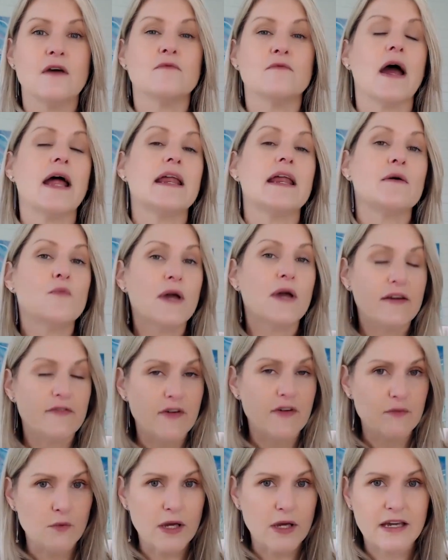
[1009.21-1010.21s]
right? And
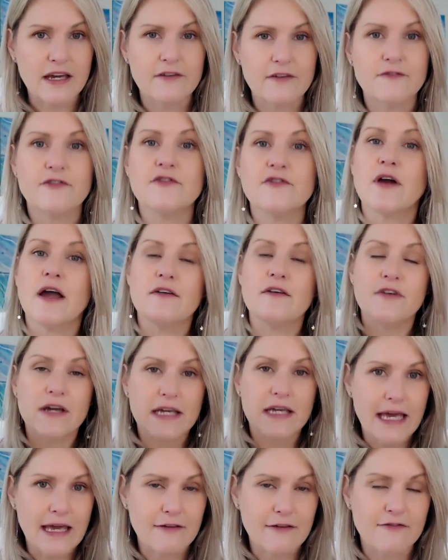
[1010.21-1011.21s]
we we can forever
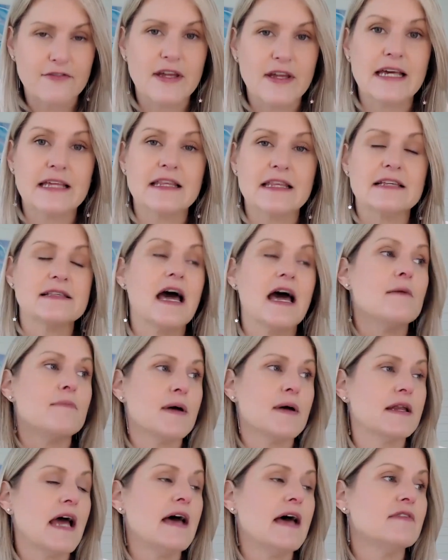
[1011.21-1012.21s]
keep filling this up.
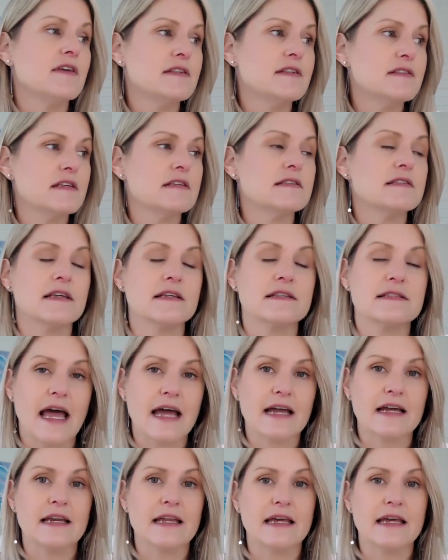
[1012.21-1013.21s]
And, and this is
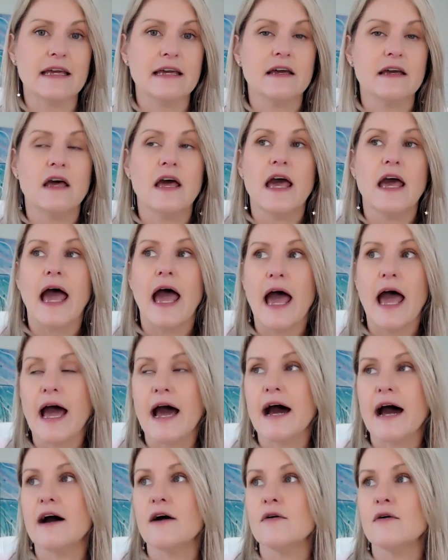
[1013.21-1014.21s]
exactly
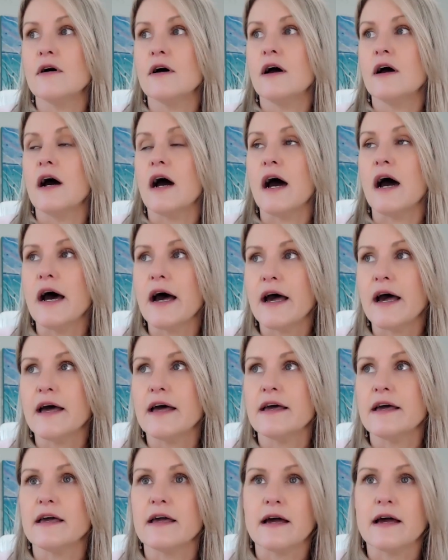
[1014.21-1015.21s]
how
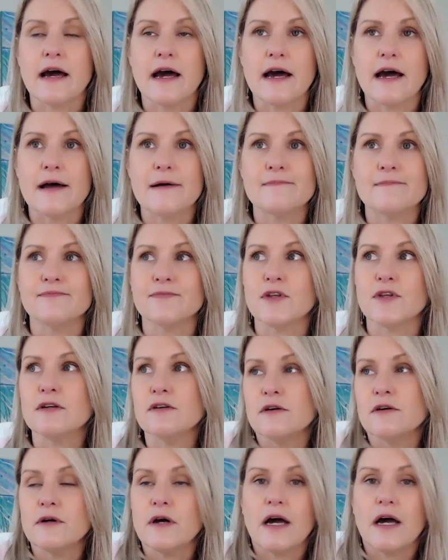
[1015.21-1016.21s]
I, um, you
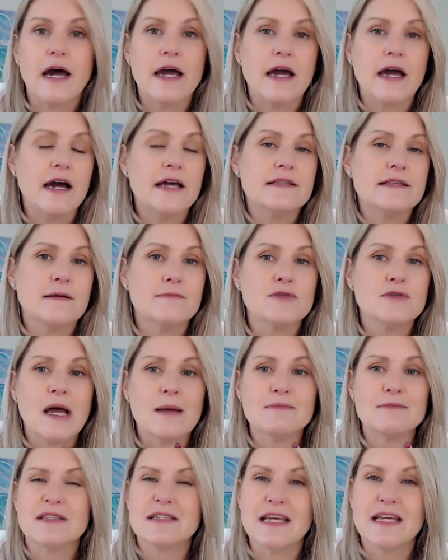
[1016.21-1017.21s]
know, I, I
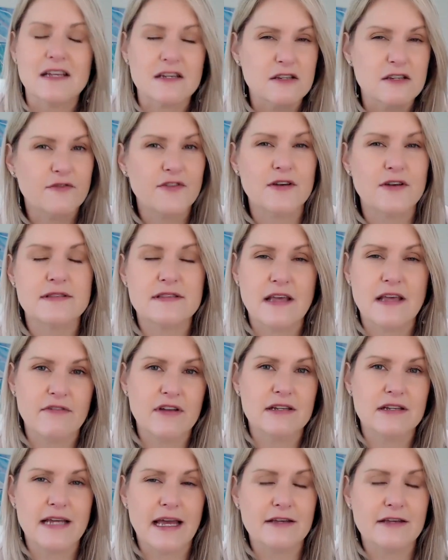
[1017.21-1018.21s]
sometimes teach for
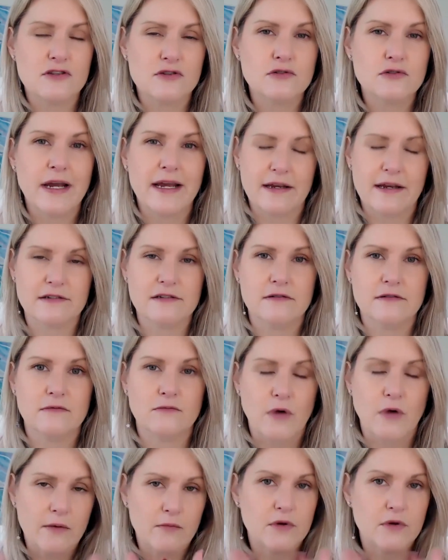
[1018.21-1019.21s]
seven days straight,
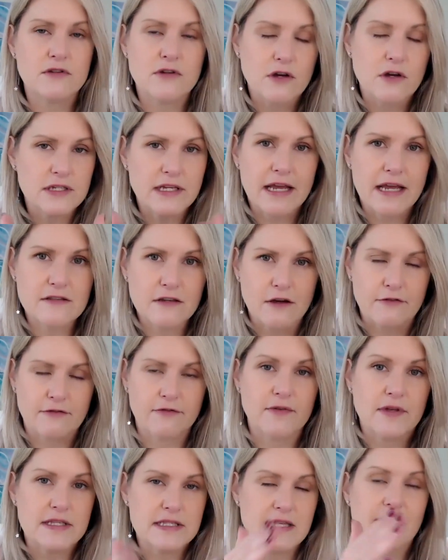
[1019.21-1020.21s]
right? With no days off.
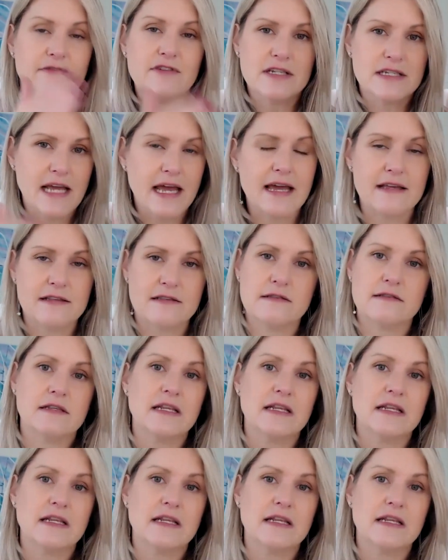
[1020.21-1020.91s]
It's seven days,